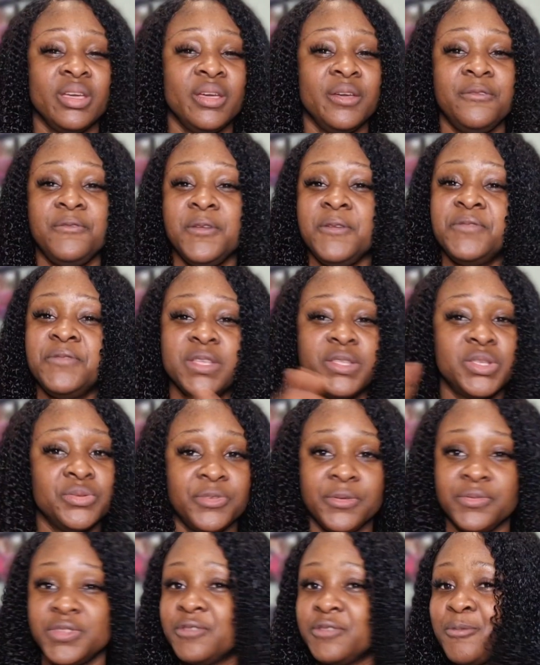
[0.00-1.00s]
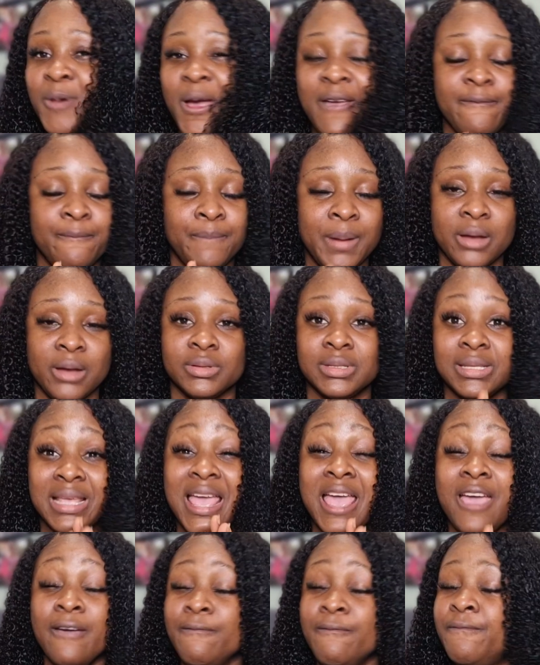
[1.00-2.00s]
50 to 55 pounds
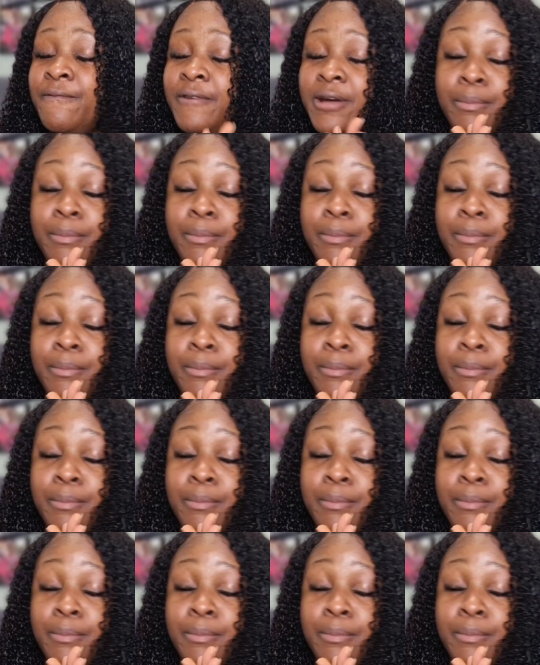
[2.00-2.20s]
every